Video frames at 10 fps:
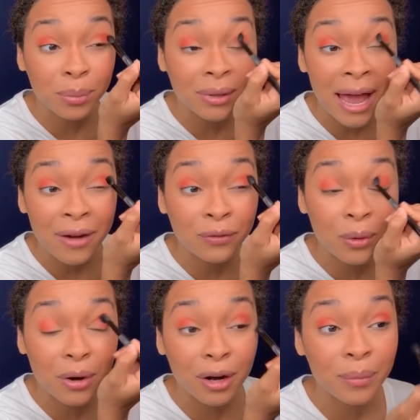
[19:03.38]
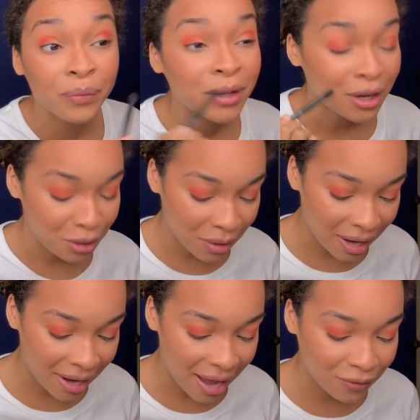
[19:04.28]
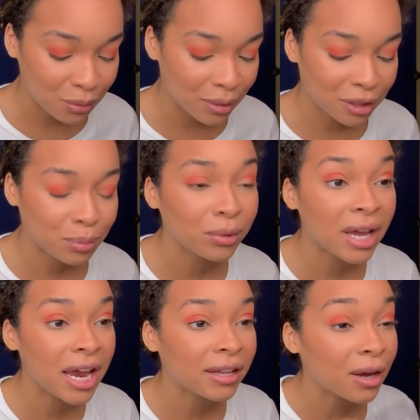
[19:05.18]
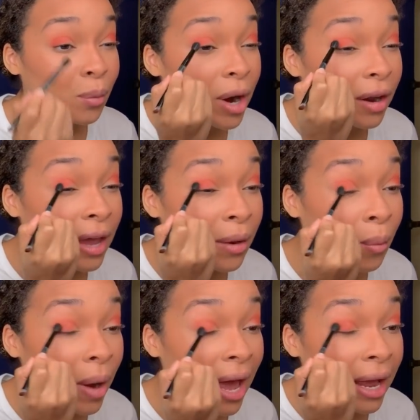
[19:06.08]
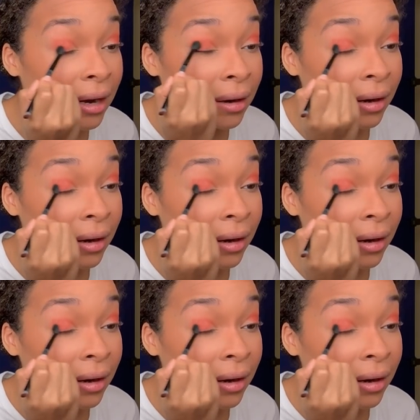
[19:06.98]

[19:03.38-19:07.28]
platform, you kind of have to explain like where they went,